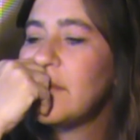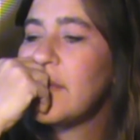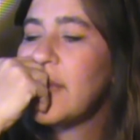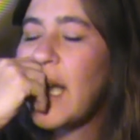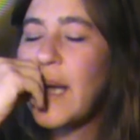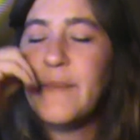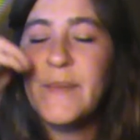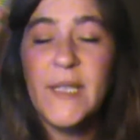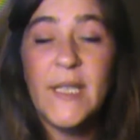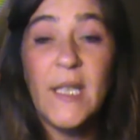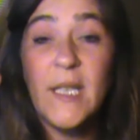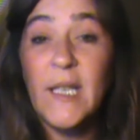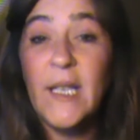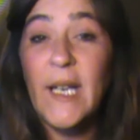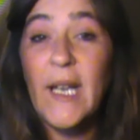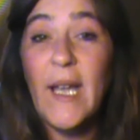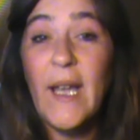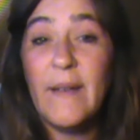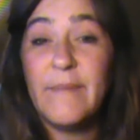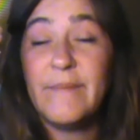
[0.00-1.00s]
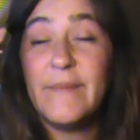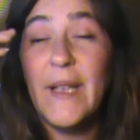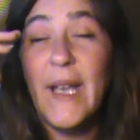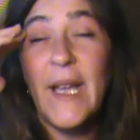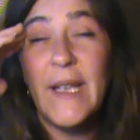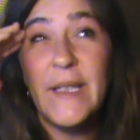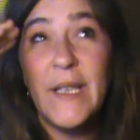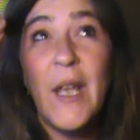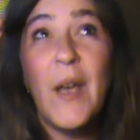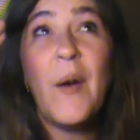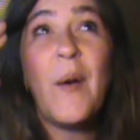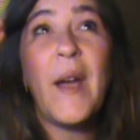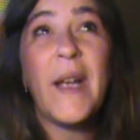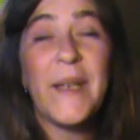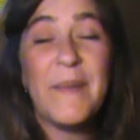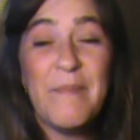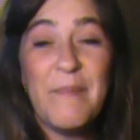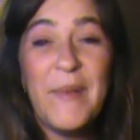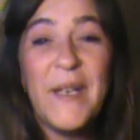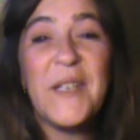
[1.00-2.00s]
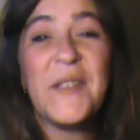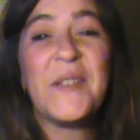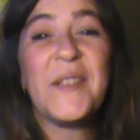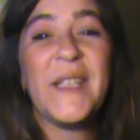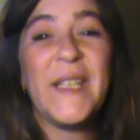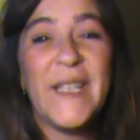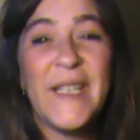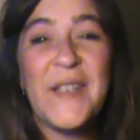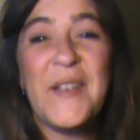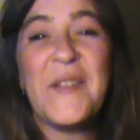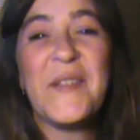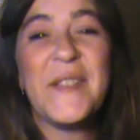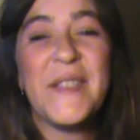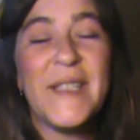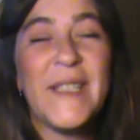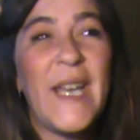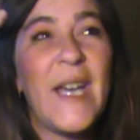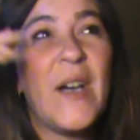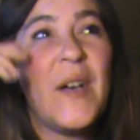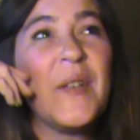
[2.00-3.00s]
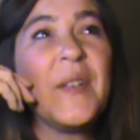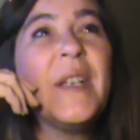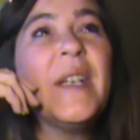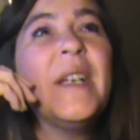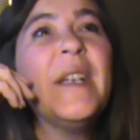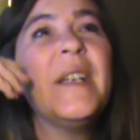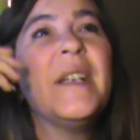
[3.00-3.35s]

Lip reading: I'm sorry, I know I can barely get all this out.